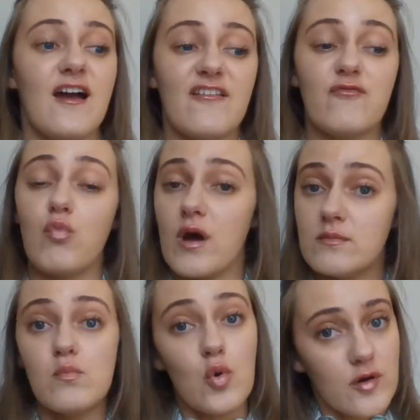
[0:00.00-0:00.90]
I've
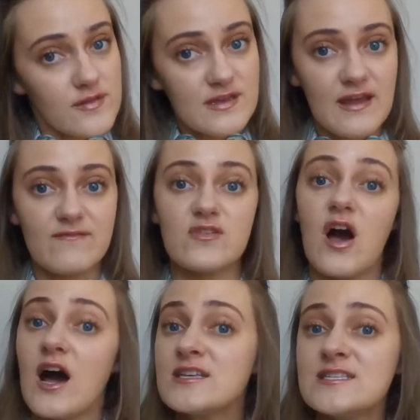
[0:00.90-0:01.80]
won more than I've
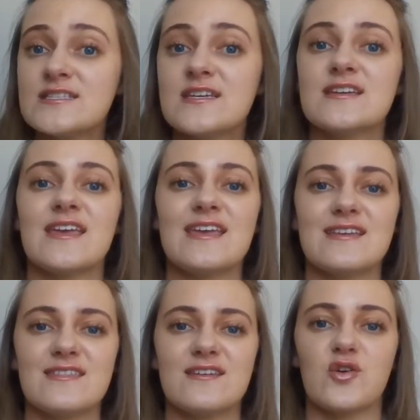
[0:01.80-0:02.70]
lost.
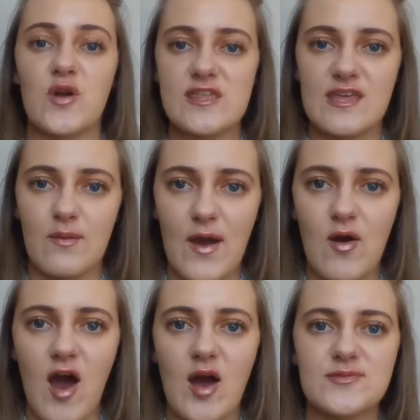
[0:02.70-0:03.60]
And the great thing
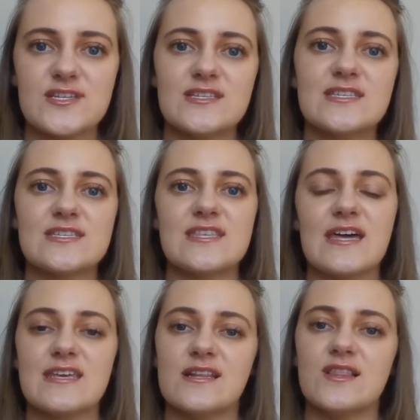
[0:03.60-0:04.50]
about options is
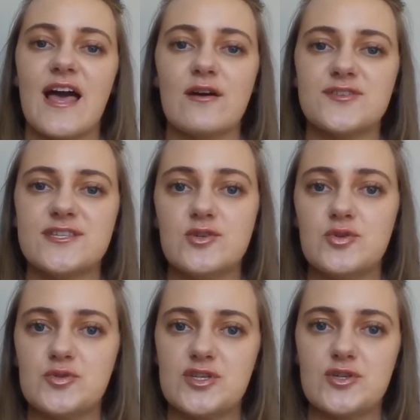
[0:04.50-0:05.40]
that it allows
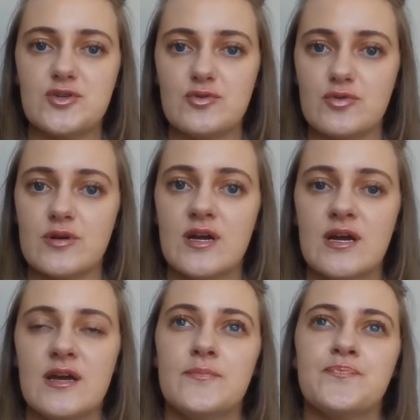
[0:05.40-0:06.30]
you to
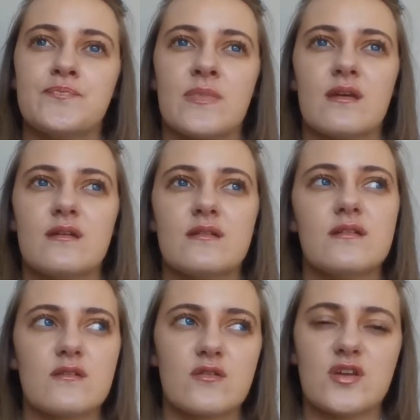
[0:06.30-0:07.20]

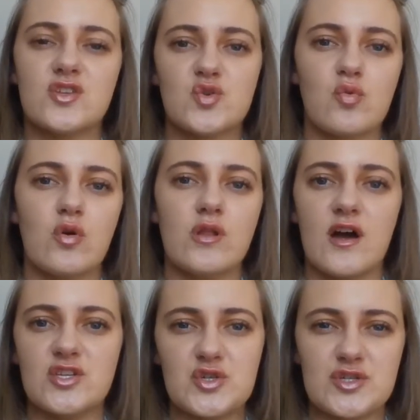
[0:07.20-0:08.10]
control
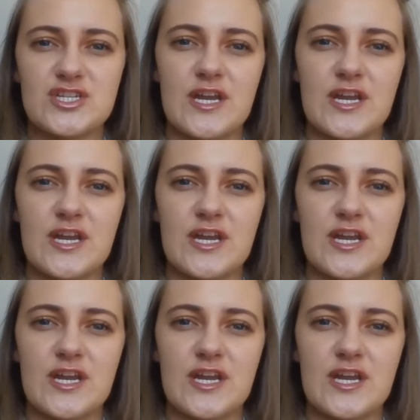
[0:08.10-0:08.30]
100